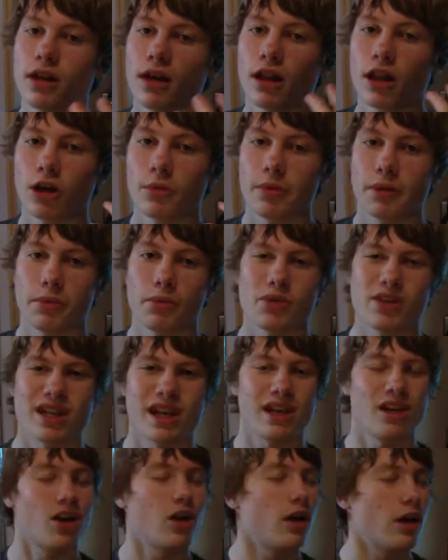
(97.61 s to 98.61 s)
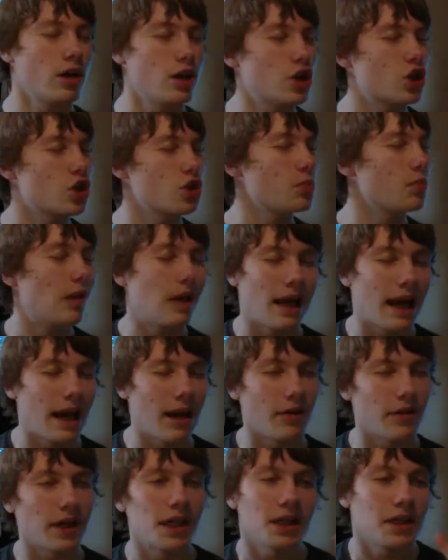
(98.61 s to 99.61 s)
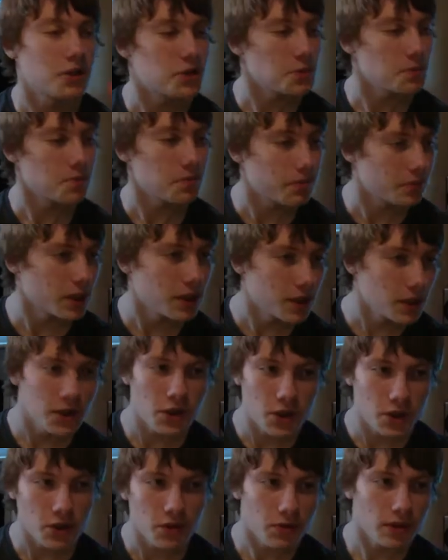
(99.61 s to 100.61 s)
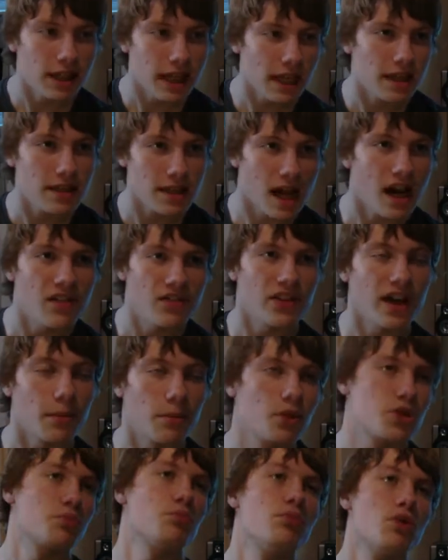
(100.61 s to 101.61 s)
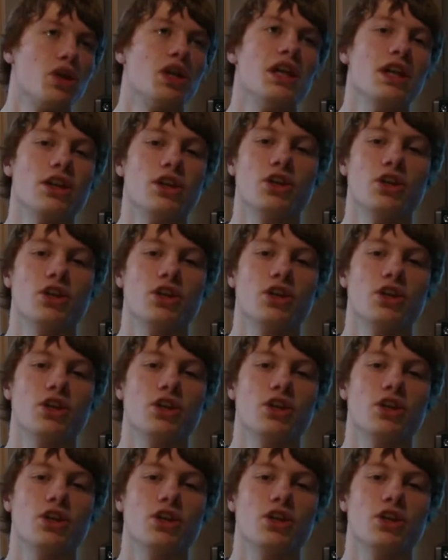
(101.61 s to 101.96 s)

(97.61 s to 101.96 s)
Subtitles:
a lot of people were saying, oh, no, you shouldn't be allowed it, you shouldn't get to have that much money,